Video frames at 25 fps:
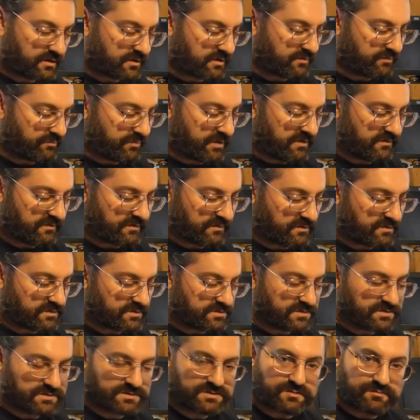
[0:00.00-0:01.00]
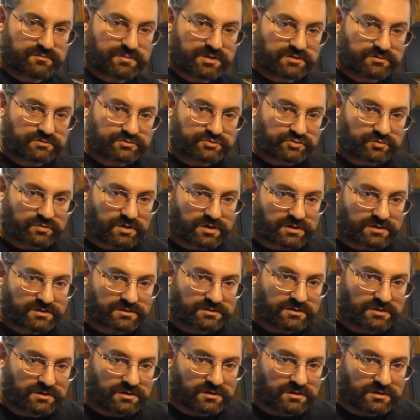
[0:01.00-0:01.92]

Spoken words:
It's basically just a metal tray